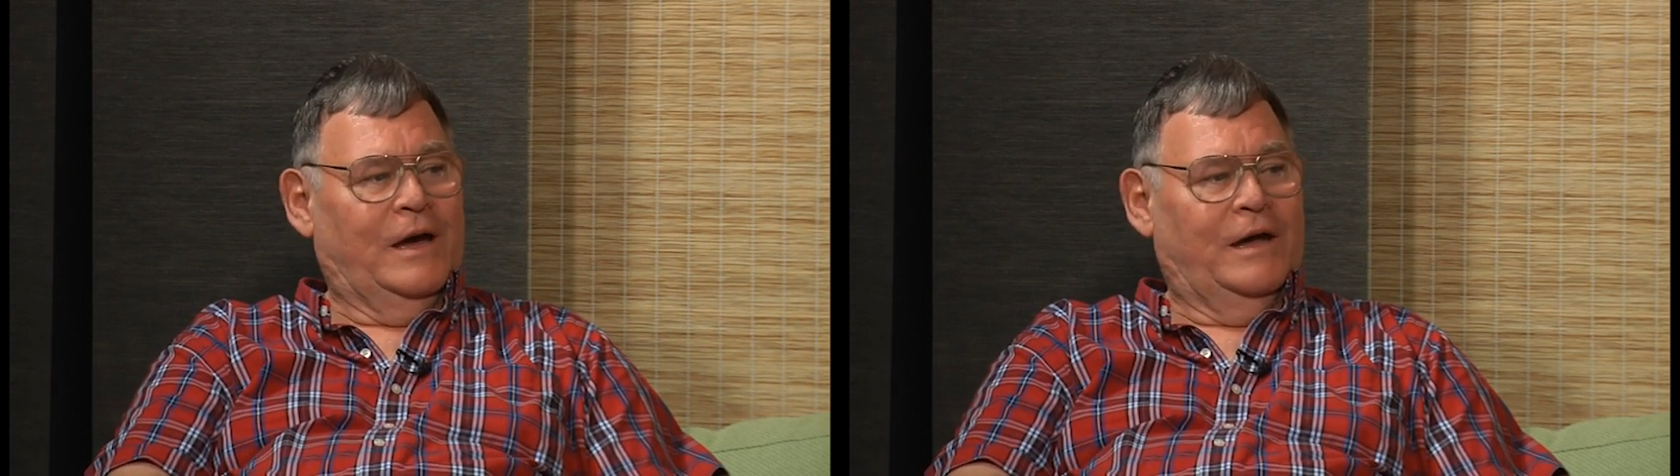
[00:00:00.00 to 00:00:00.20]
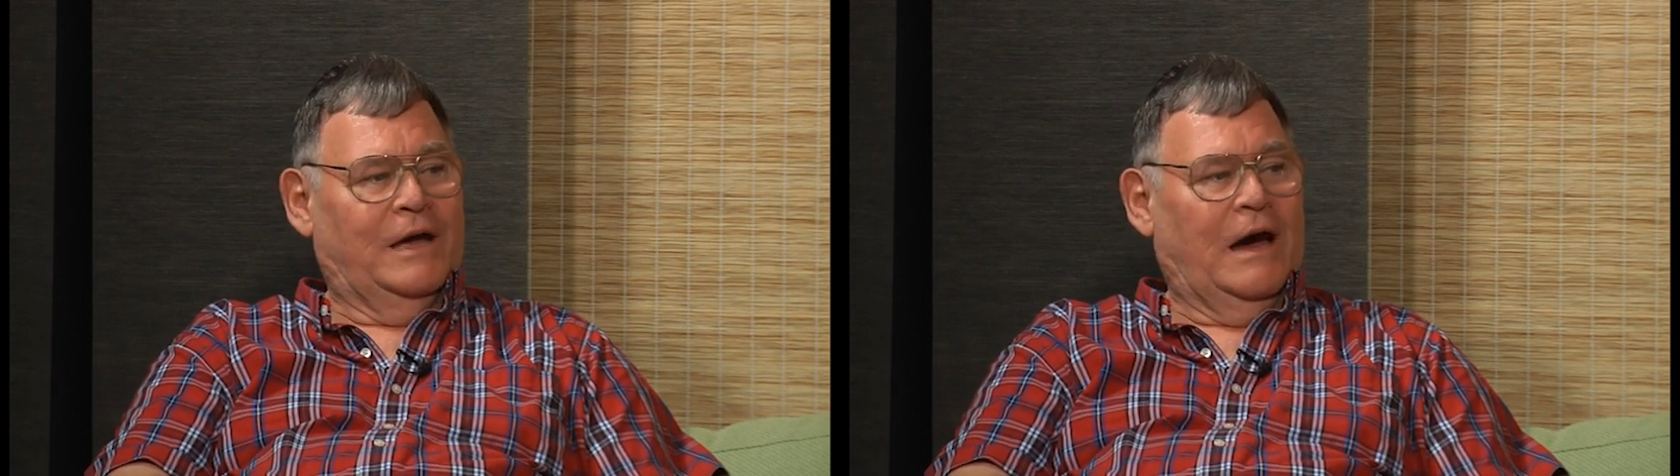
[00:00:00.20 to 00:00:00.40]

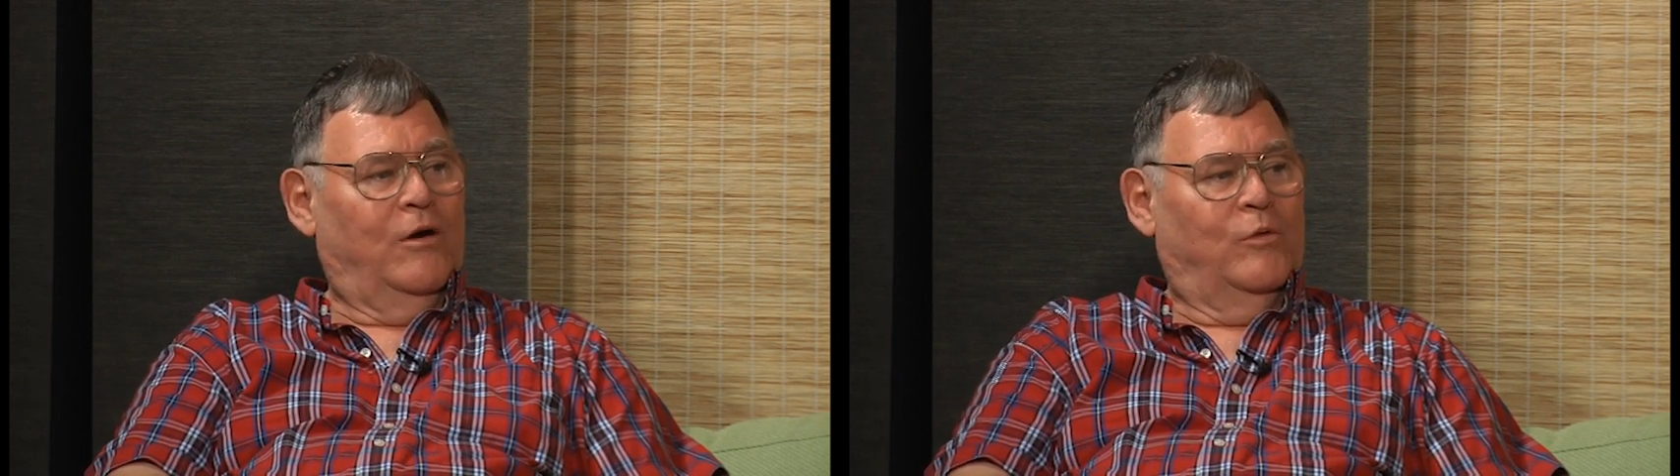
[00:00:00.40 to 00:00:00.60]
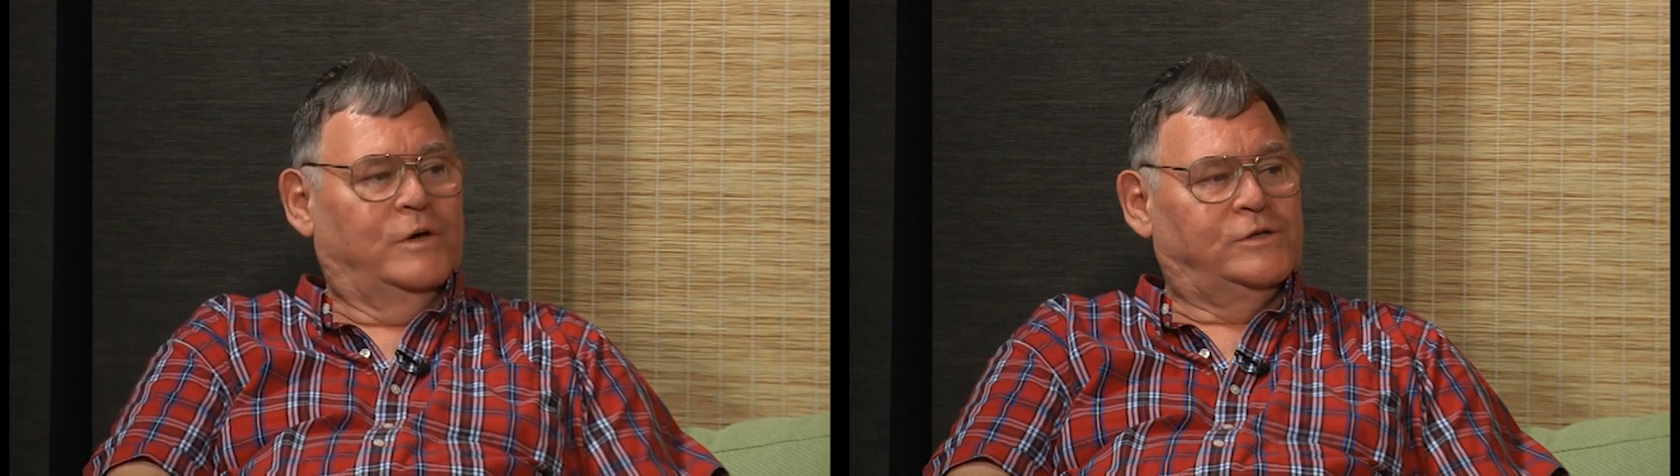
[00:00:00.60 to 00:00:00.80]
I
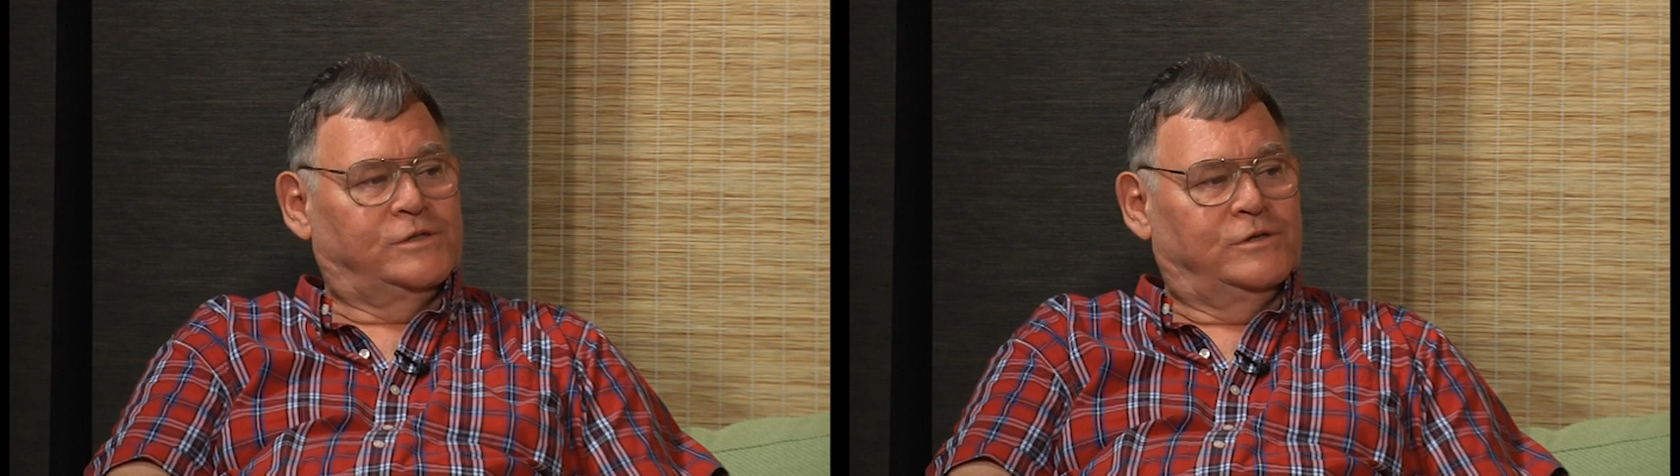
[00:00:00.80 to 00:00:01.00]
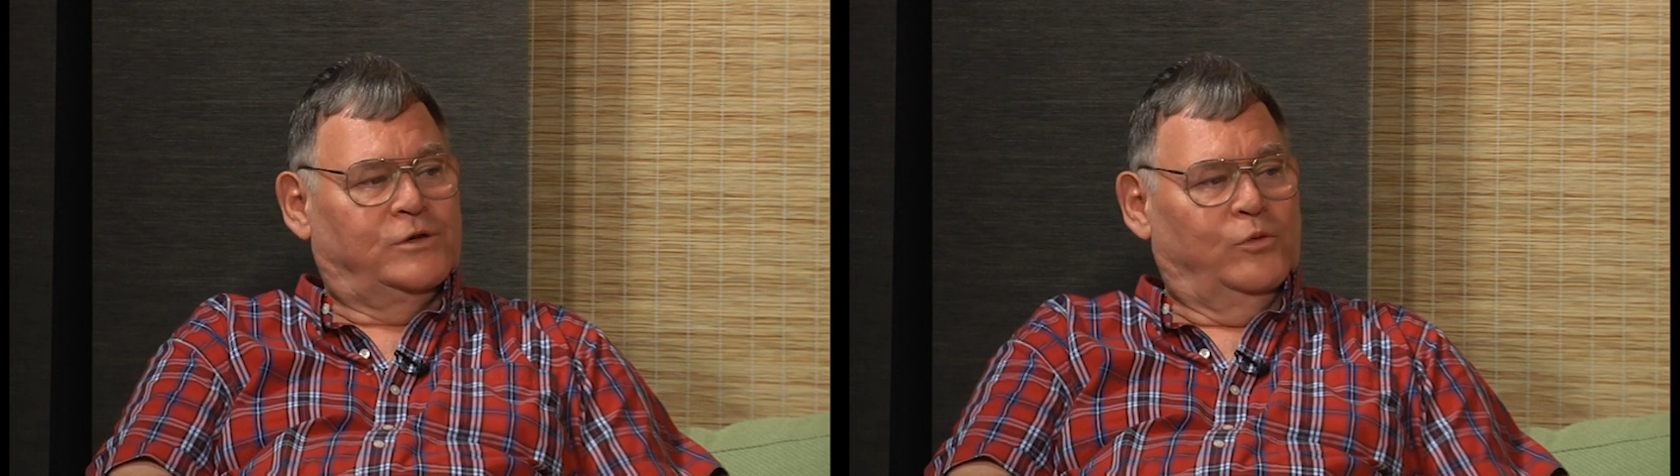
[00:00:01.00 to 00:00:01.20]

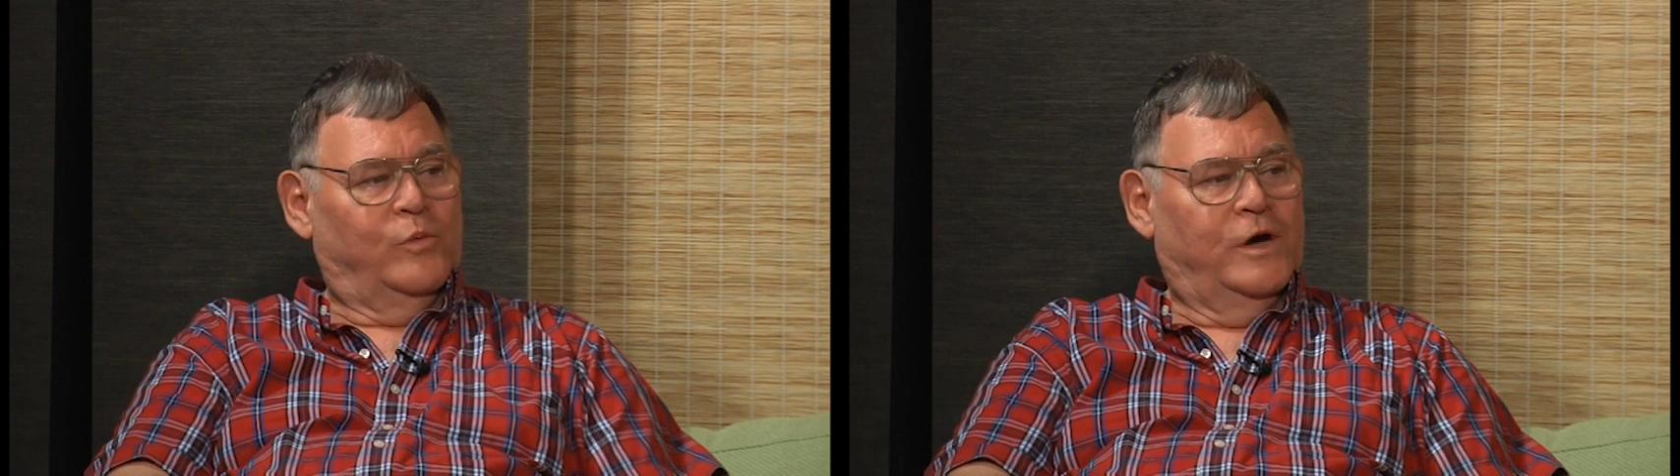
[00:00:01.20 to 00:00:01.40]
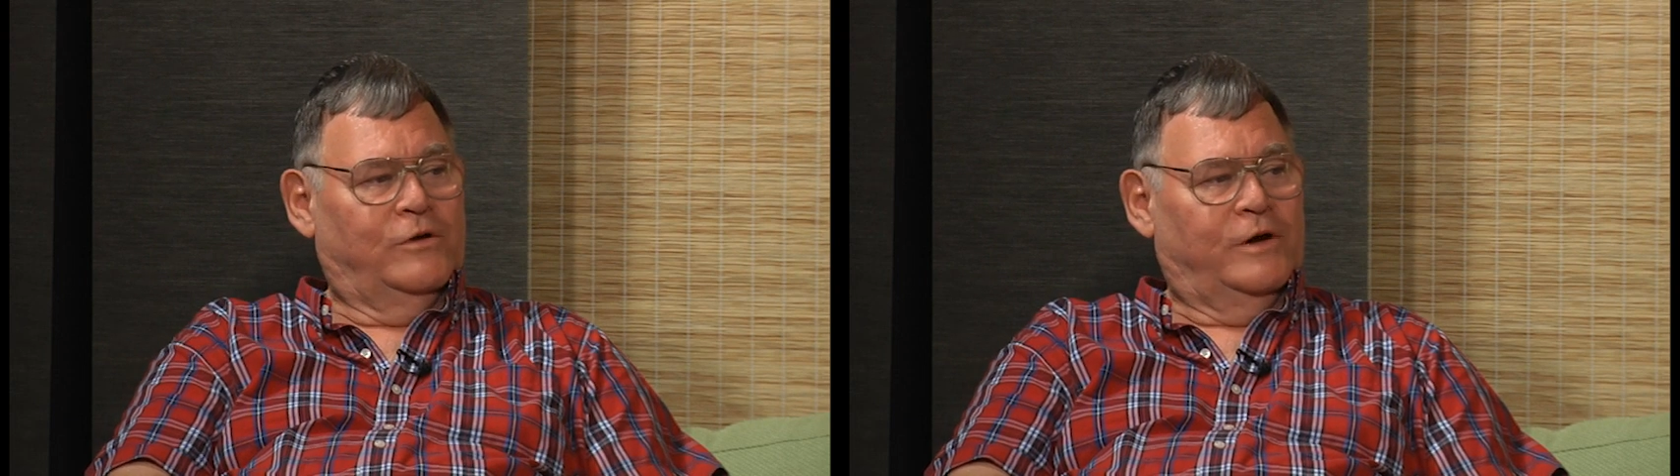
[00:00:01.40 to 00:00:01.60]
always do
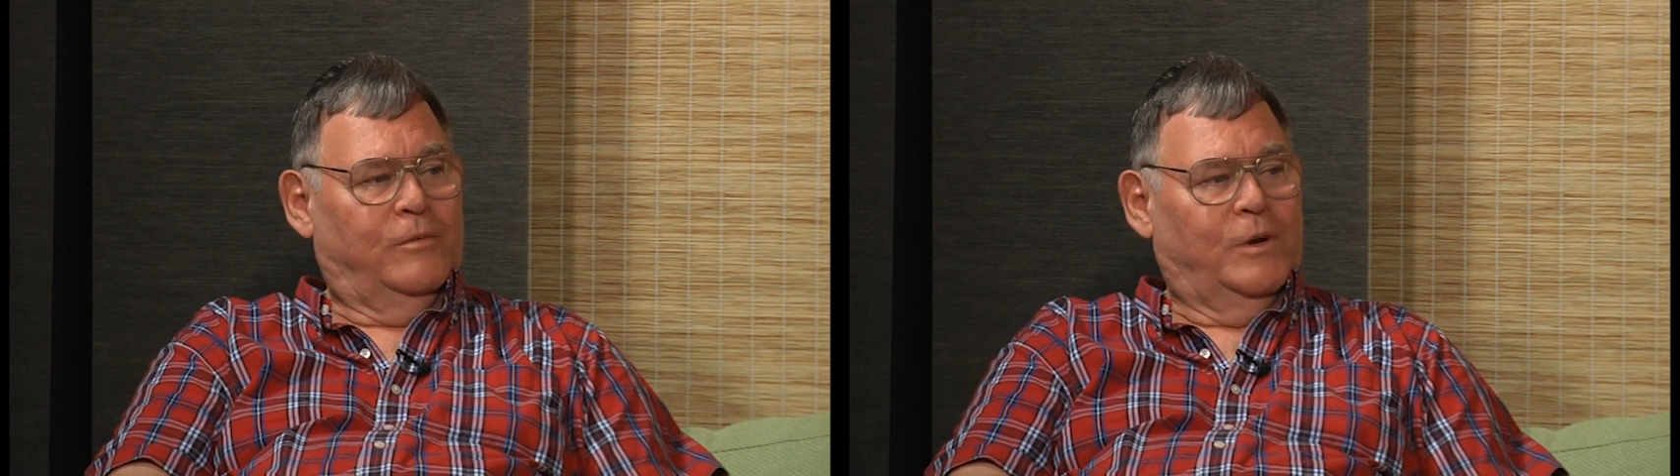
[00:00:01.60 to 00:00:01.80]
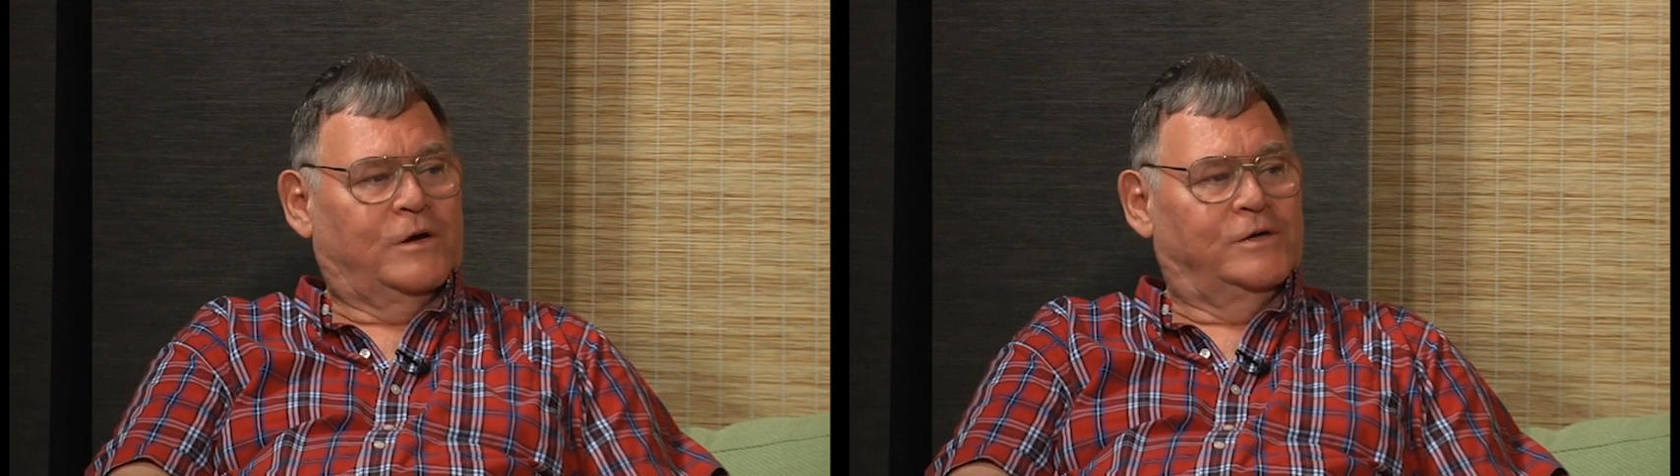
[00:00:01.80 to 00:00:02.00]
well here
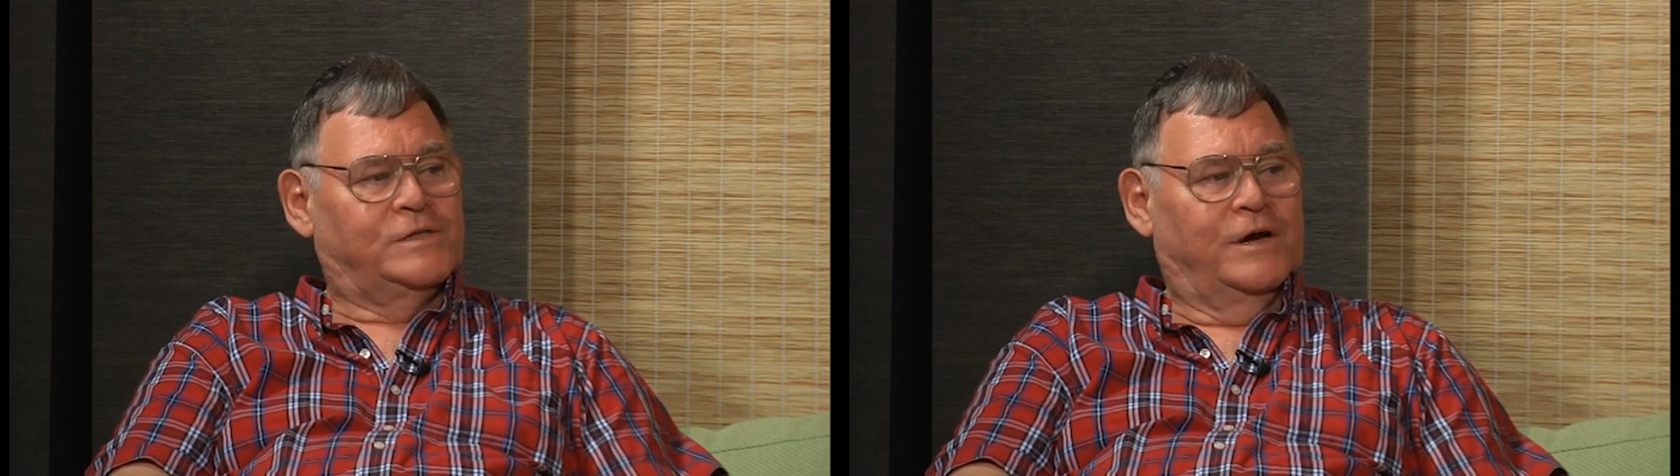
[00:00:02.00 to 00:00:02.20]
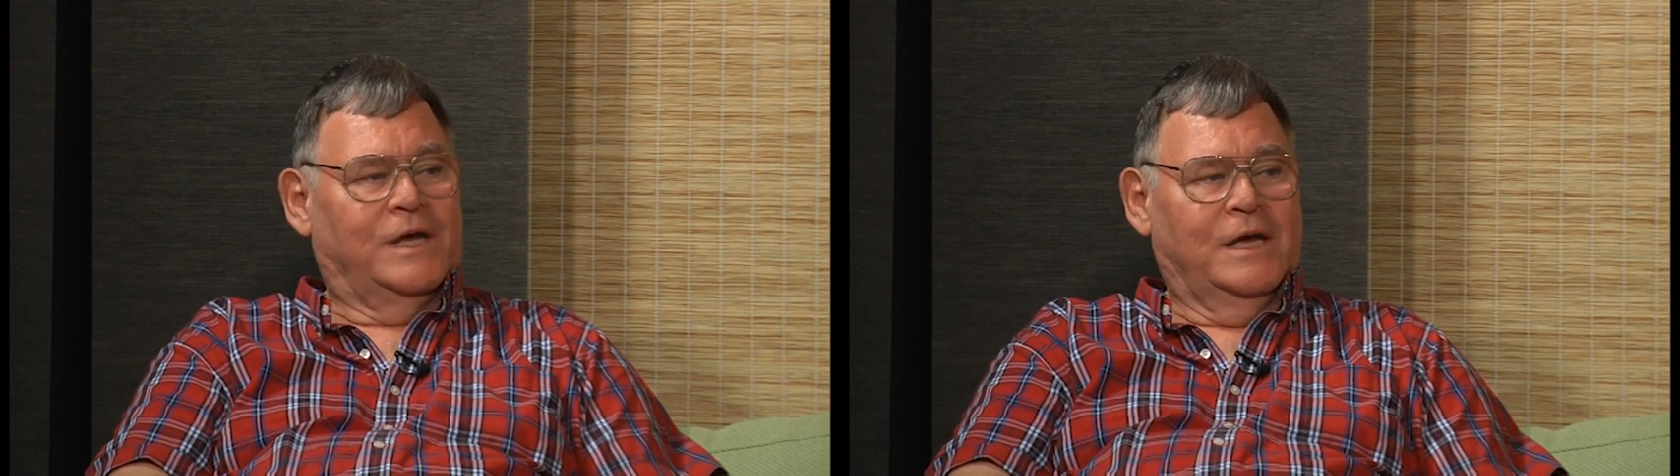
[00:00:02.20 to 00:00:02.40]
because